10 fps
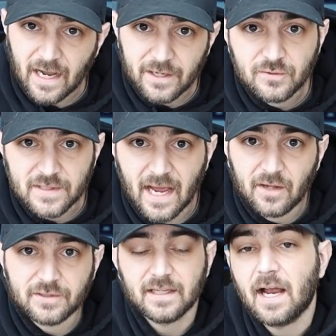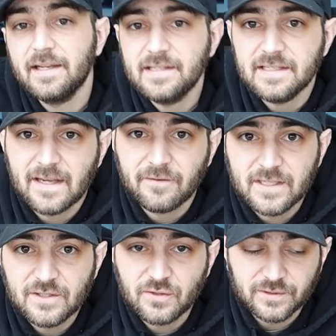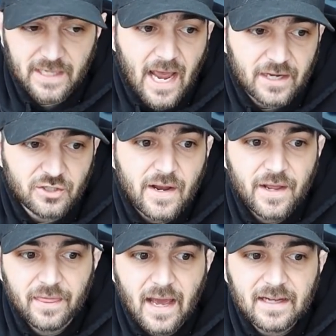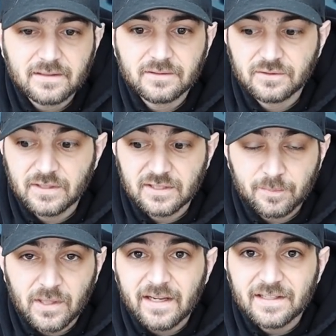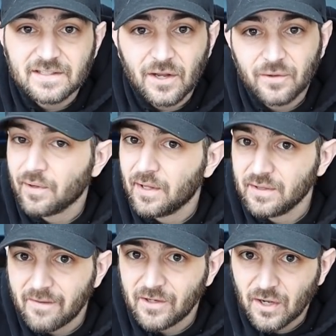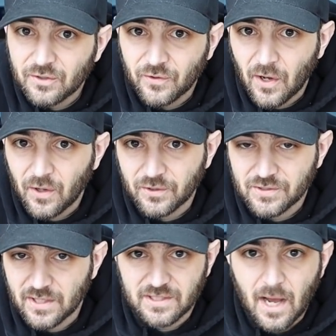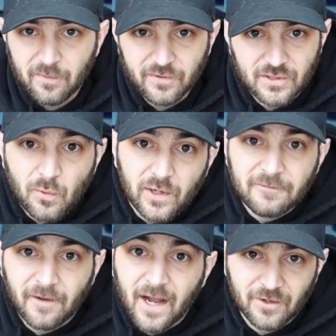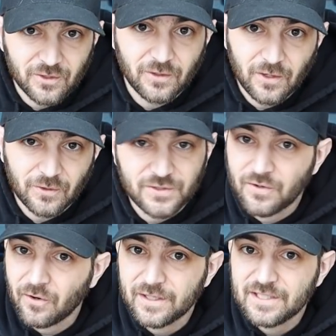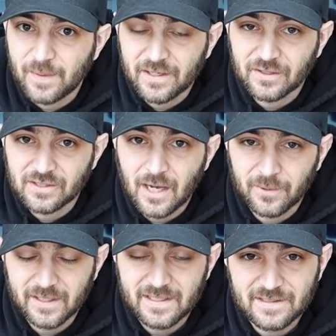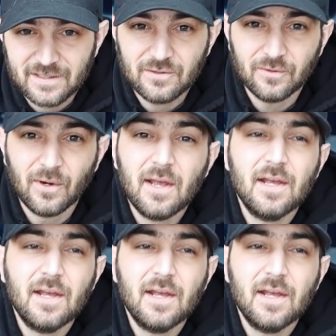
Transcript: I use the Haltech I C seven digital dash. That display is another eleven hundred dollars on top of the twenty-five hundred dollars you're already spending on top of the E C U.